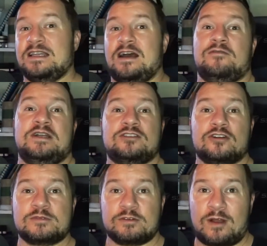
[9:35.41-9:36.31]
Now, in
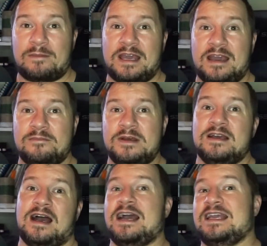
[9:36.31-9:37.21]
terms of webcam,
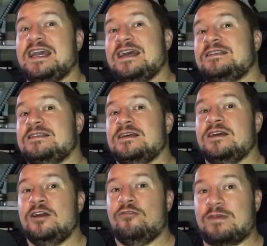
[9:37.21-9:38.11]
I can't
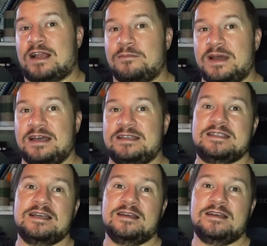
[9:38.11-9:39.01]
recommend